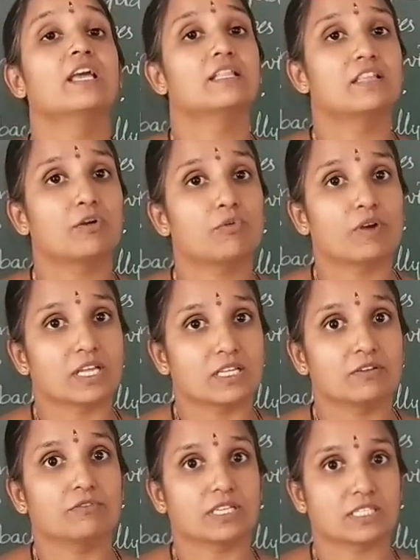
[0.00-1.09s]
the
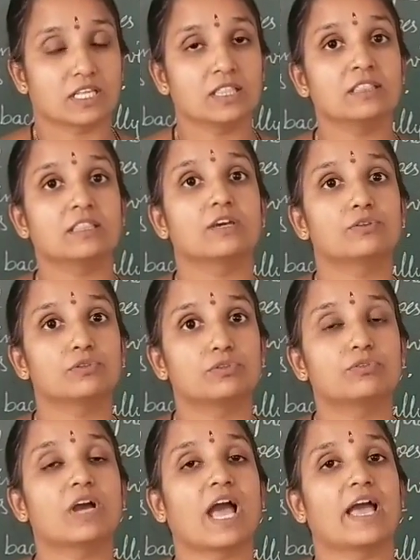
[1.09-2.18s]
Vasanta
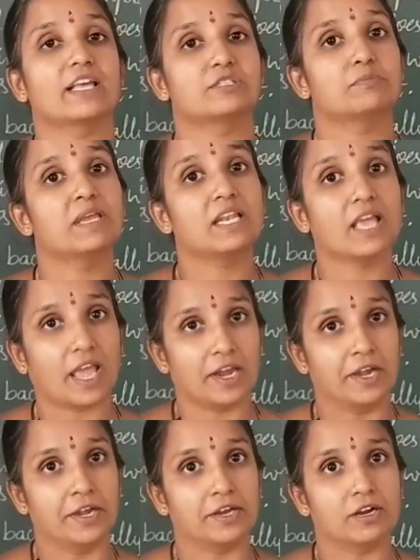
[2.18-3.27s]
Rutu has been
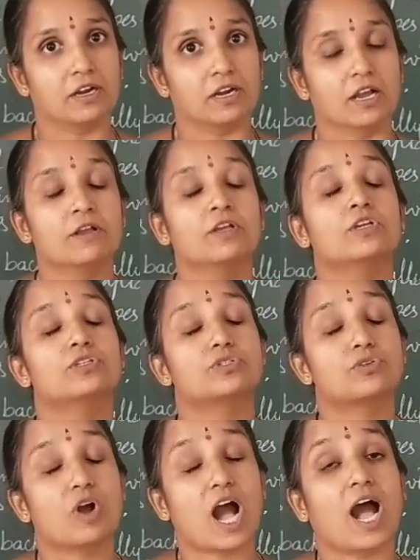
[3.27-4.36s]
entered.
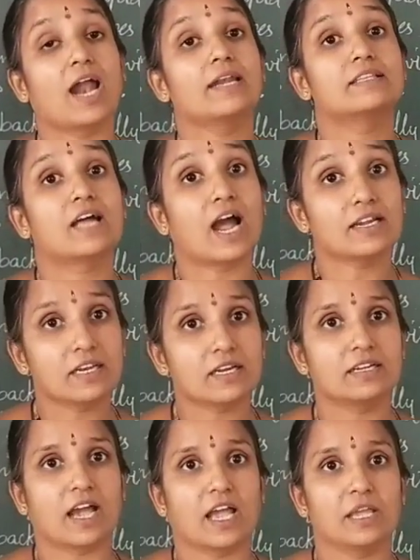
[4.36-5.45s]
So at that
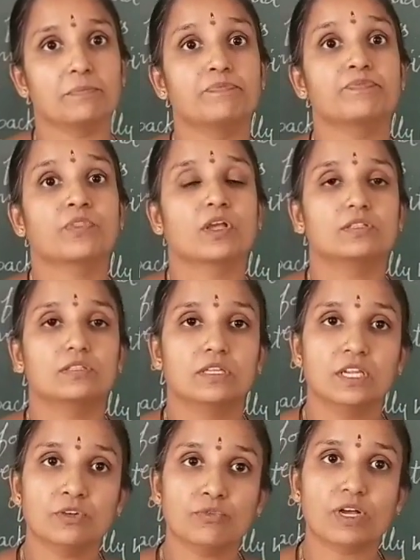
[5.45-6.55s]
time
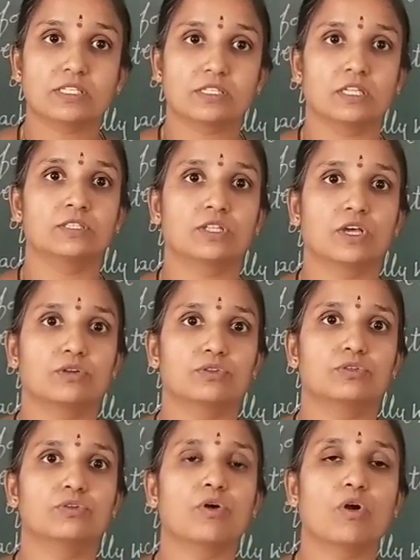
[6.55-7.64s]
in Vasanta
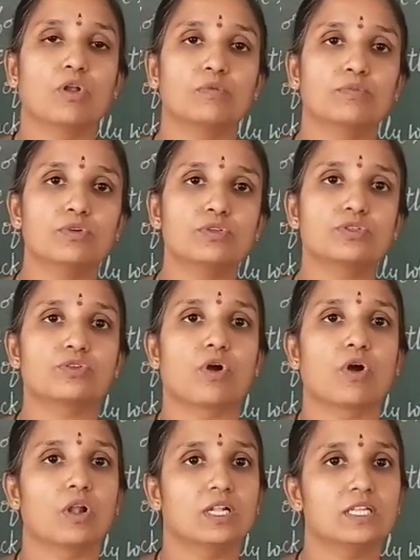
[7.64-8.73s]
Rutu almost
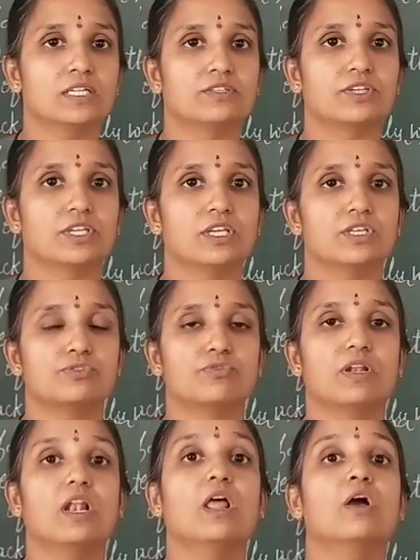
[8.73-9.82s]
all the trees
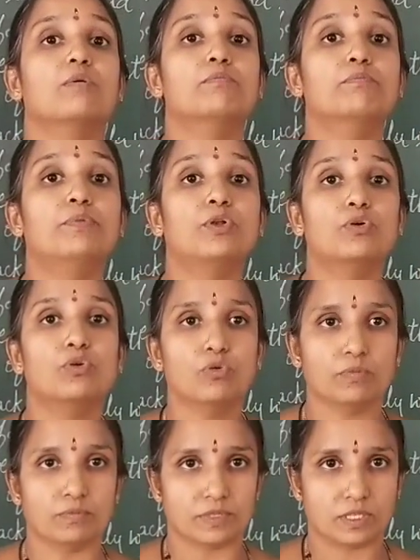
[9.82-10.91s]
will
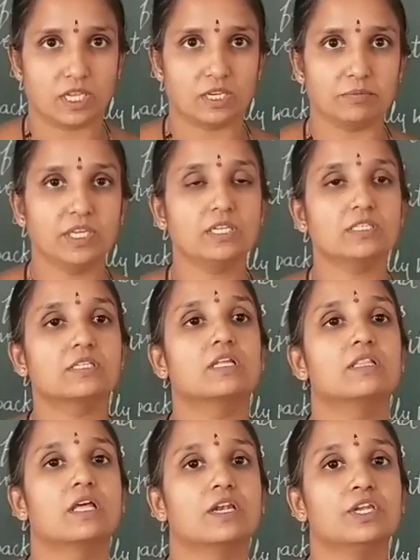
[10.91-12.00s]
blooms. It means
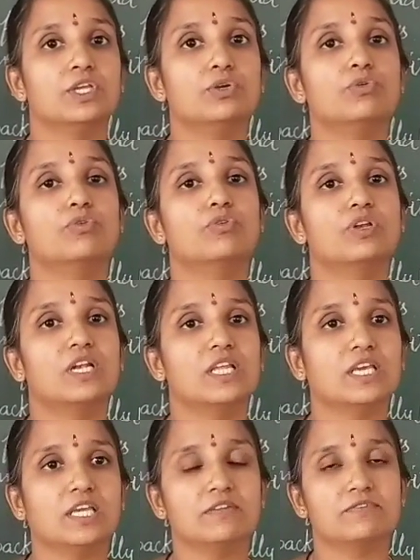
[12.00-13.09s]
the new
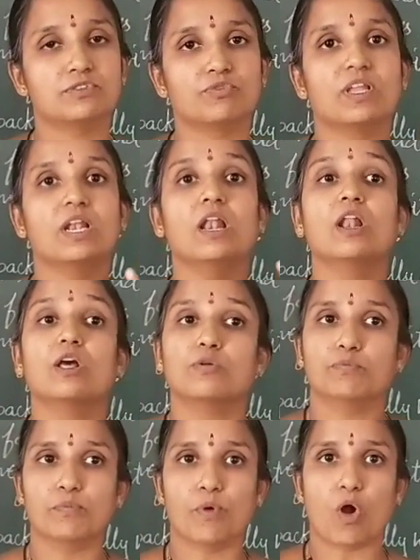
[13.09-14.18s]
leaves will
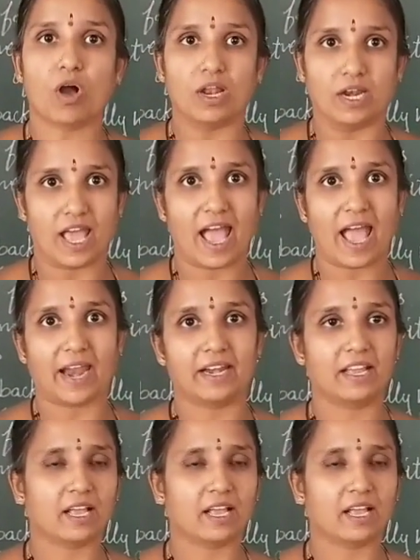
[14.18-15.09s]
born and